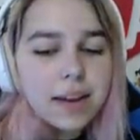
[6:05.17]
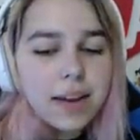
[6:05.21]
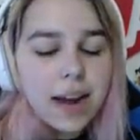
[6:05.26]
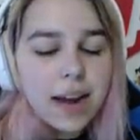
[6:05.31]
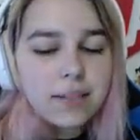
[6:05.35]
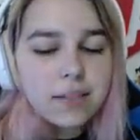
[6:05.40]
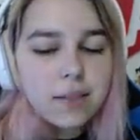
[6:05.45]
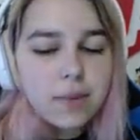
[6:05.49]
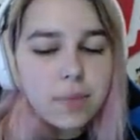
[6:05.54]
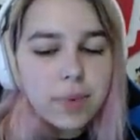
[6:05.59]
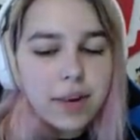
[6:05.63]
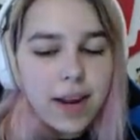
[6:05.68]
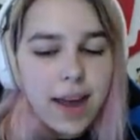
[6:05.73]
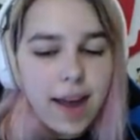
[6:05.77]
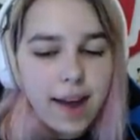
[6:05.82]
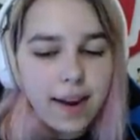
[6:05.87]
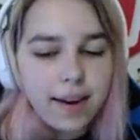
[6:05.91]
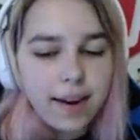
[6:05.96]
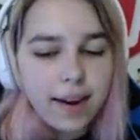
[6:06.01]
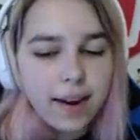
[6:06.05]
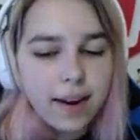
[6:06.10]
castle
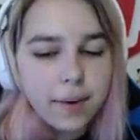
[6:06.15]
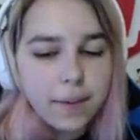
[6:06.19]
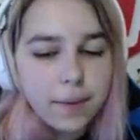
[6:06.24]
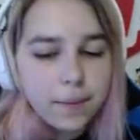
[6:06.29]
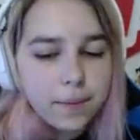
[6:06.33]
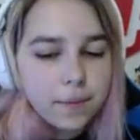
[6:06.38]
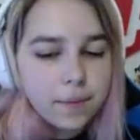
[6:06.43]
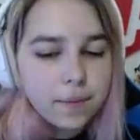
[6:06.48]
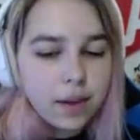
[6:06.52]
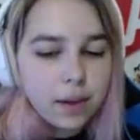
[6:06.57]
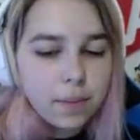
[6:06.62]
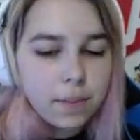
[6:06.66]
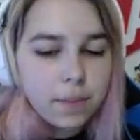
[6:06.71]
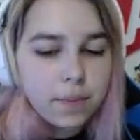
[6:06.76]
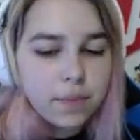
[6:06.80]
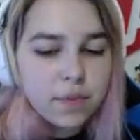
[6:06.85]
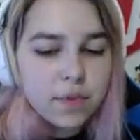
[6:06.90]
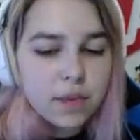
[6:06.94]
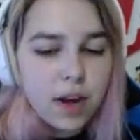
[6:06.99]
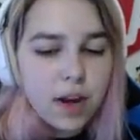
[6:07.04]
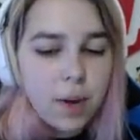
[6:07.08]
banana.
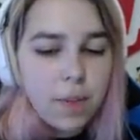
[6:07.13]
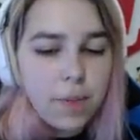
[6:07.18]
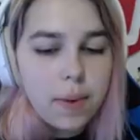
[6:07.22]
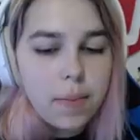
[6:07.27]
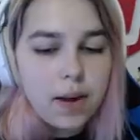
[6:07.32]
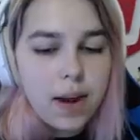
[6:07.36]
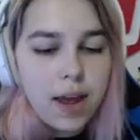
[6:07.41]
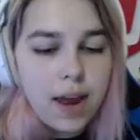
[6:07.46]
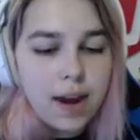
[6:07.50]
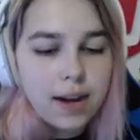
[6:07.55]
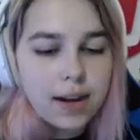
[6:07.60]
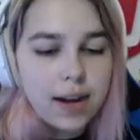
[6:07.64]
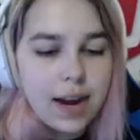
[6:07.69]
Zombie banana